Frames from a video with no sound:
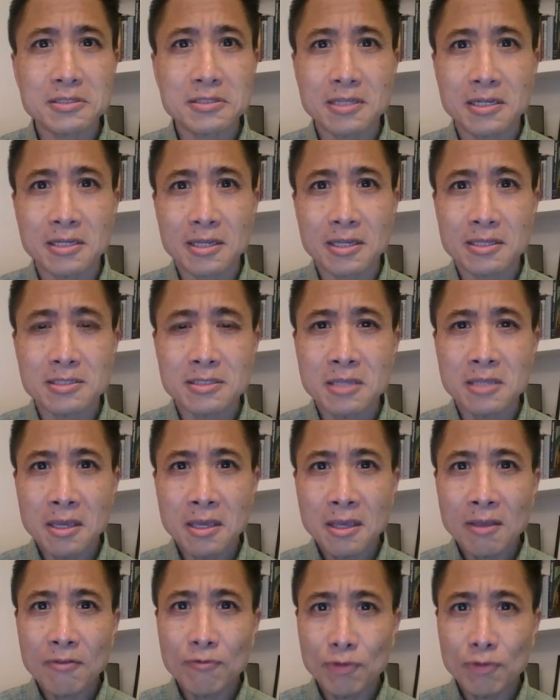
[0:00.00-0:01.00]
And as
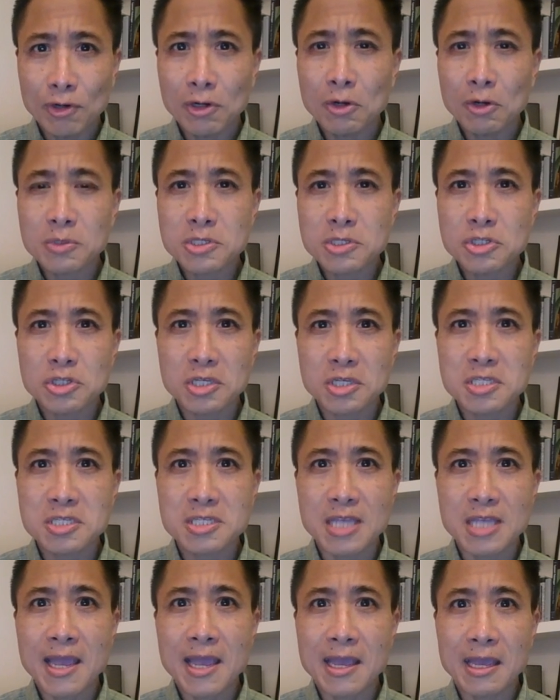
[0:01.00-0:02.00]
Vera was just
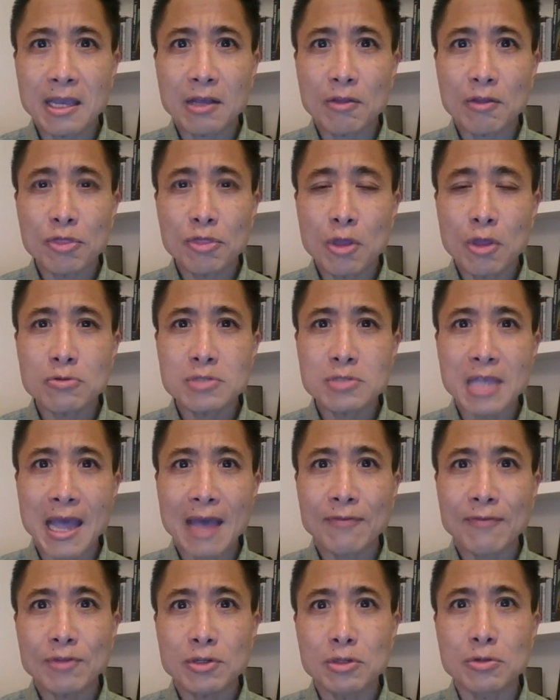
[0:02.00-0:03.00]
saying, those
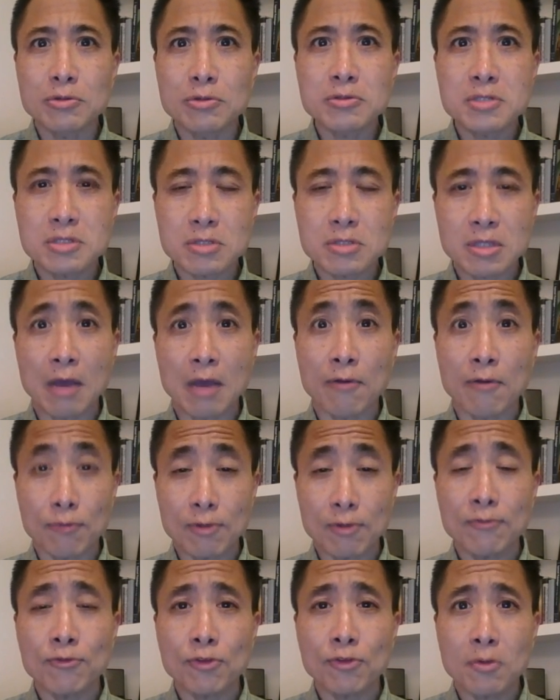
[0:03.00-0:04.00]
avenues
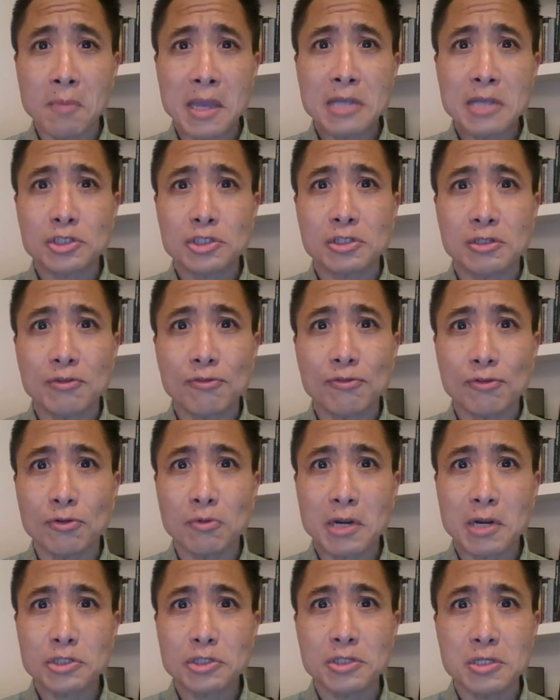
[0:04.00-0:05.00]
of information for
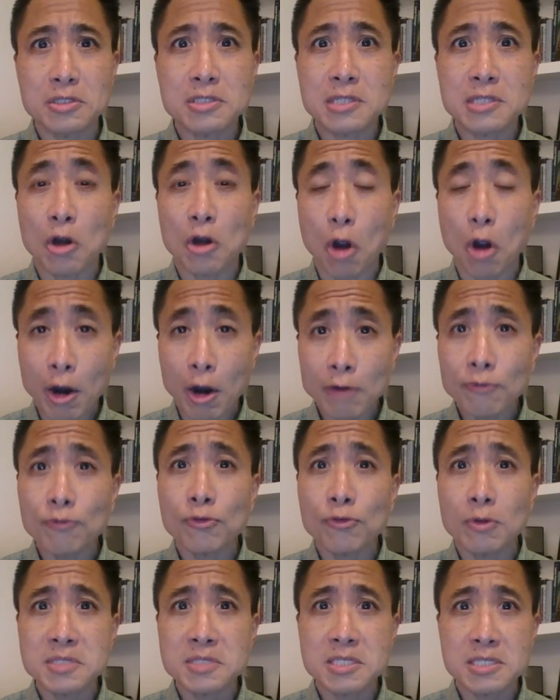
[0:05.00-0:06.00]
Russians that aren't
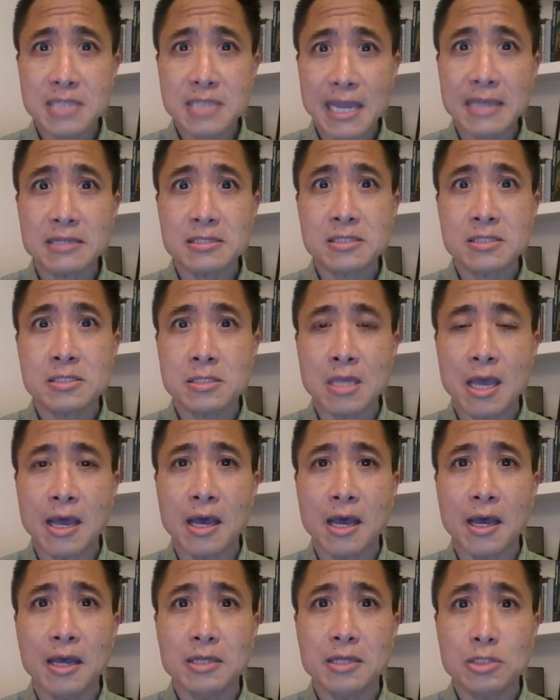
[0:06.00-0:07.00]
from states'
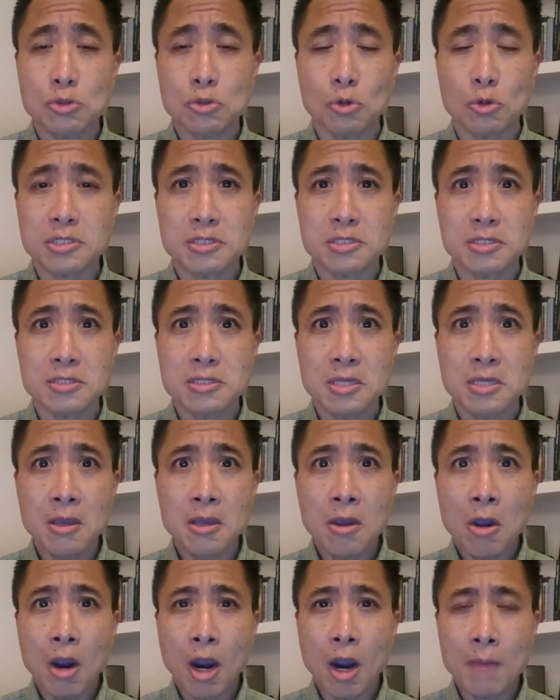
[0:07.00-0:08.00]
sources
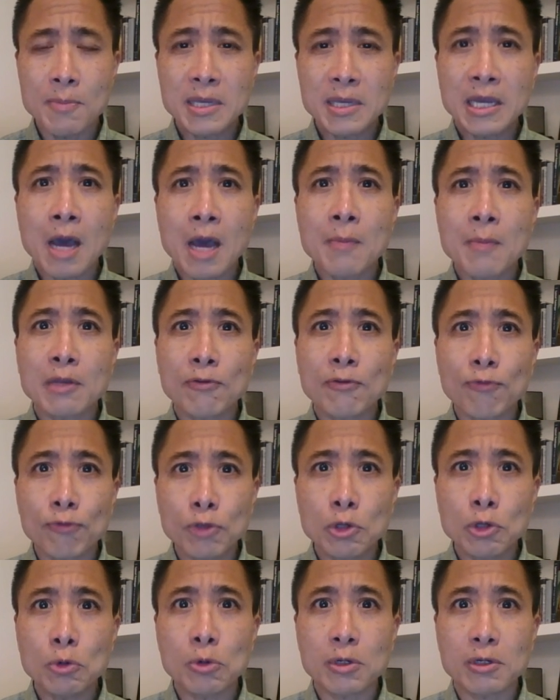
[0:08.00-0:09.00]
are becoming
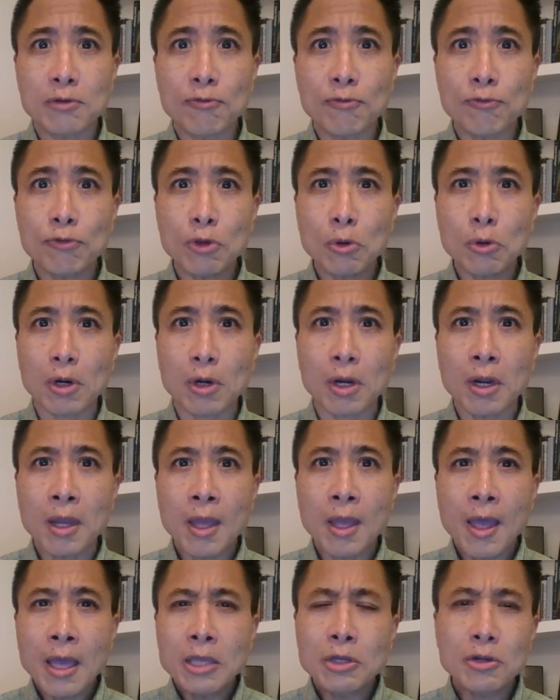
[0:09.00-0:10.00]
fewer and fewer.
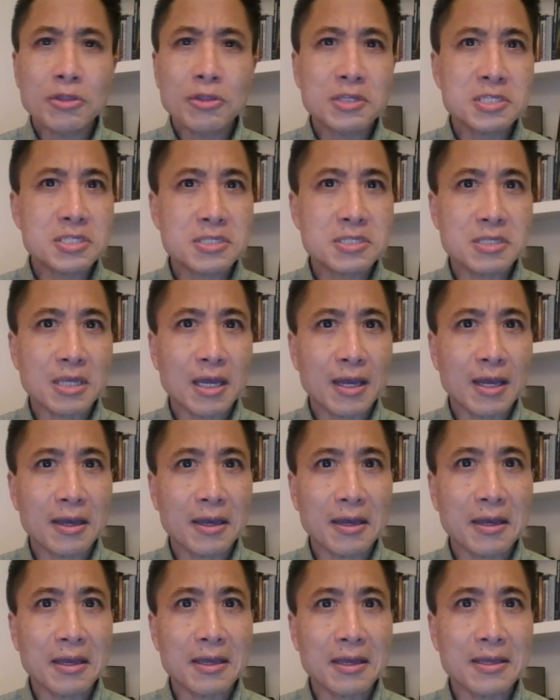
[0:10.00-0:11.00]
You know,
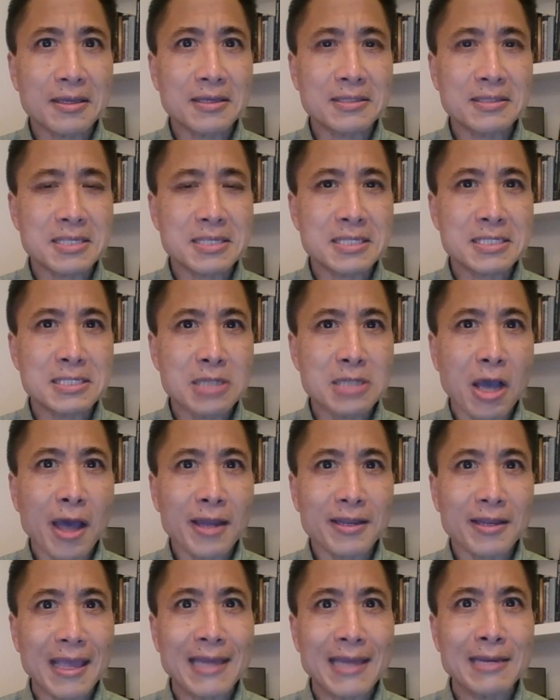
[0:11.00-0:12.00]
it's
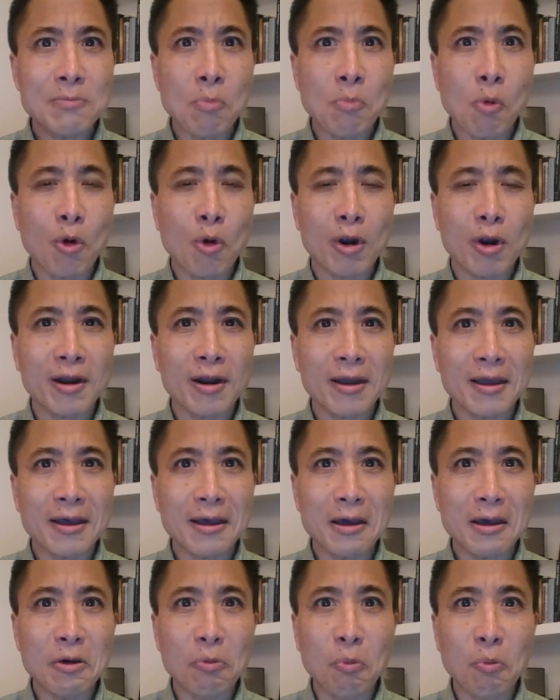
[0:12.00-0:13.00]
not anymore
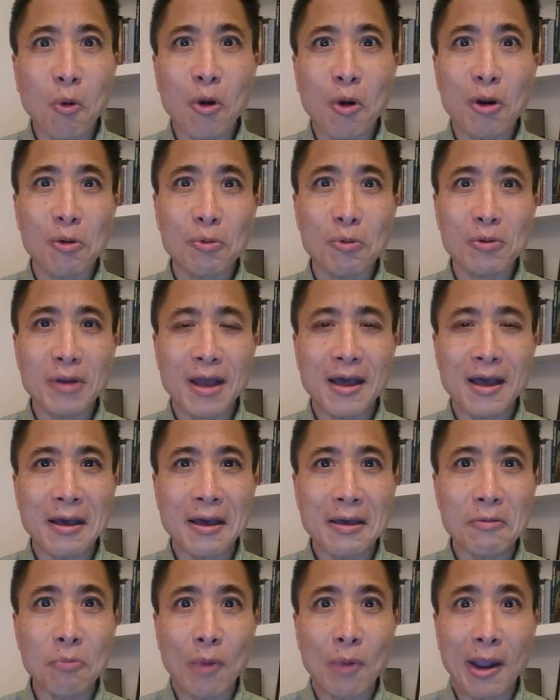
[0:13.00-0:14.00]
a war
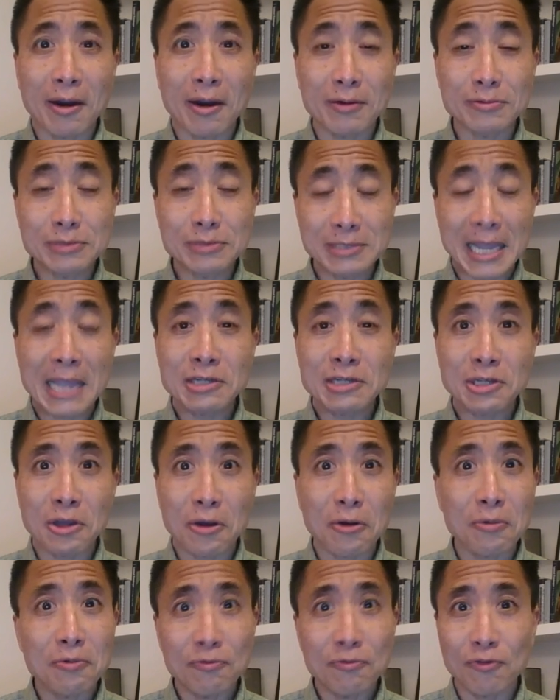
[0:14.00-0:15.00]
where
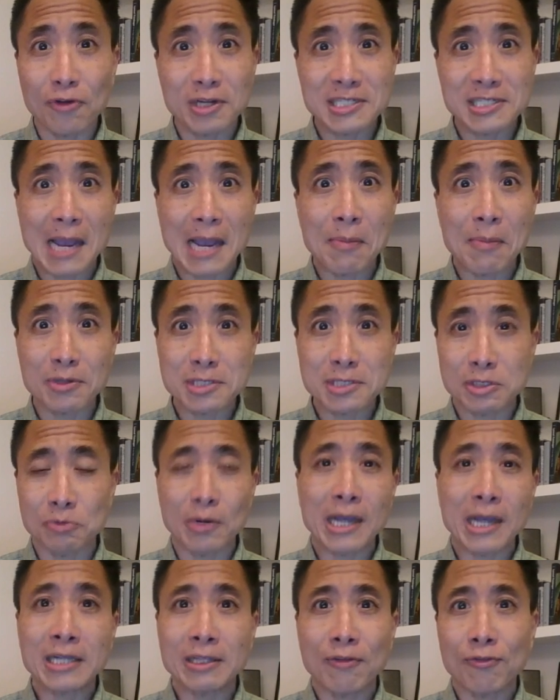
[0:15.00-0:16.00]
NATO, for example, is
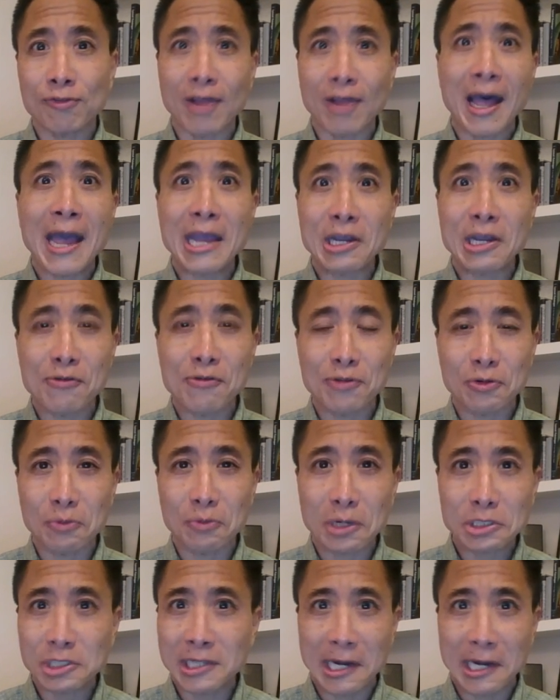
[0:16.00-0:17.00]
directly flying over
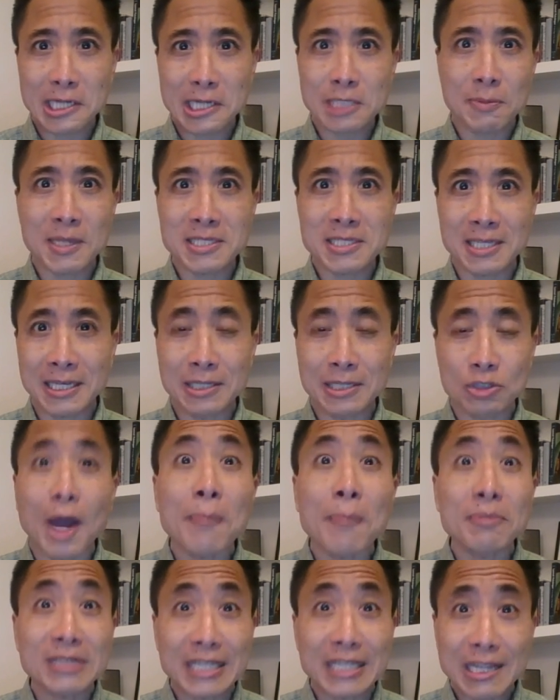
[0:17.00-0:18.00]
Russian airspace and can
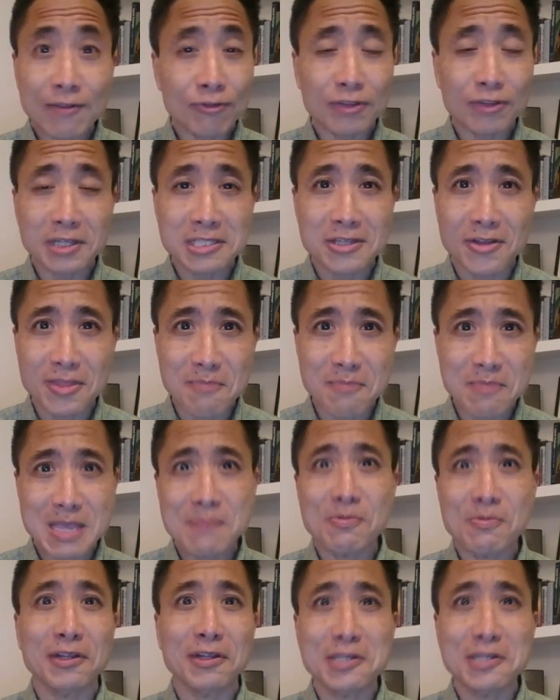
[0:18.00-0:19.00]
drop leaflets on the
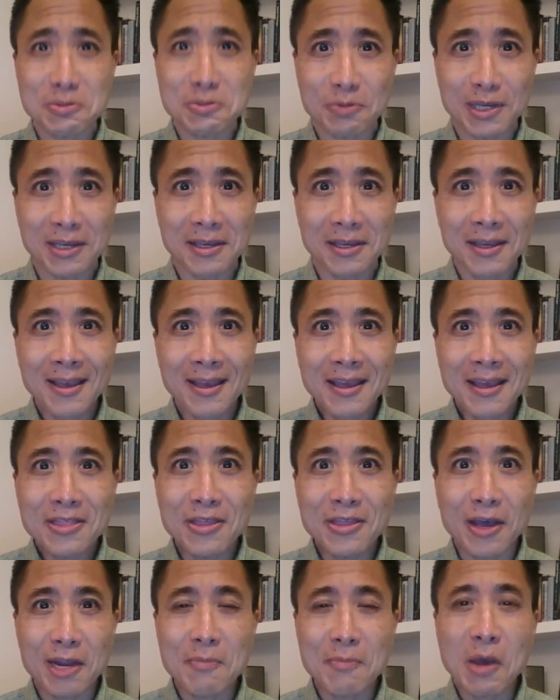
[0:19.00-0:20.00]
people as we
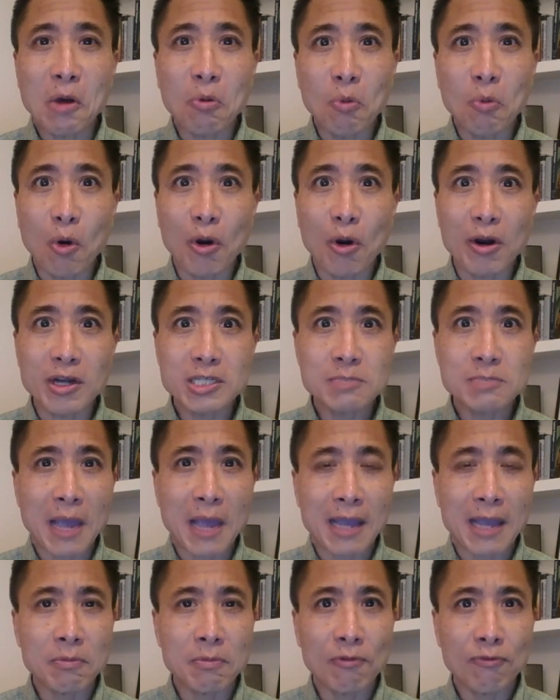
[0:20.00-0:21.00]
thought about war as
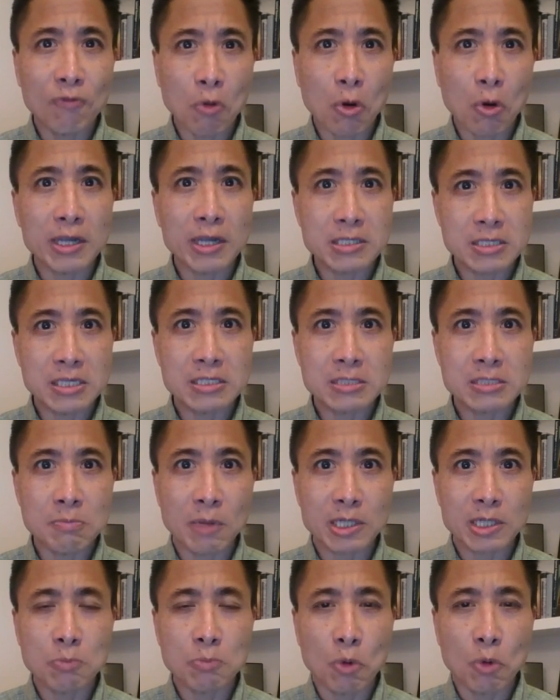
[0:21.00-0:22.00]
back before. It's
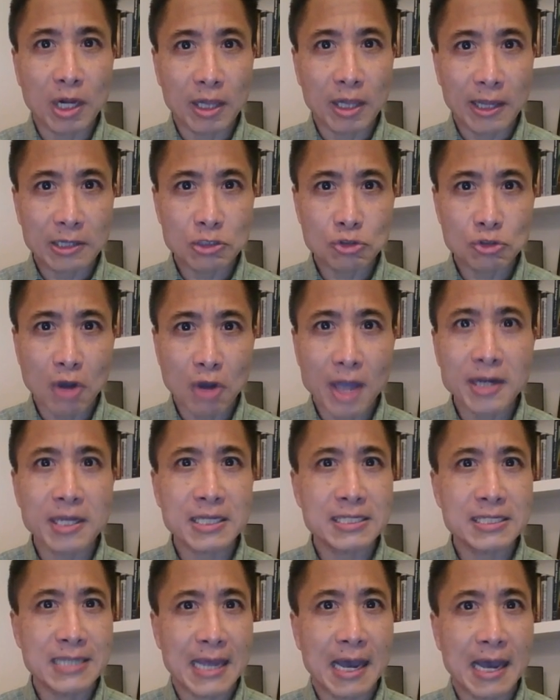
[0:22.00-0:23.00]
much more
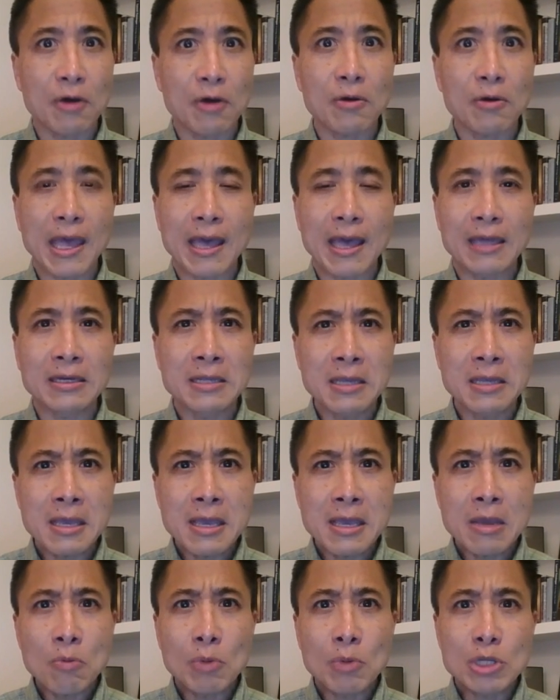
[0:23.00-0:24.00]
electronic now. And
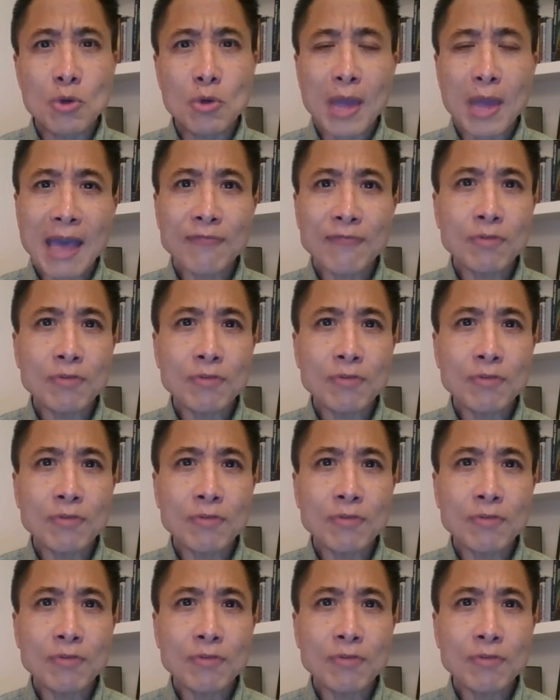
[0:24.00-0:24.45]
when you have a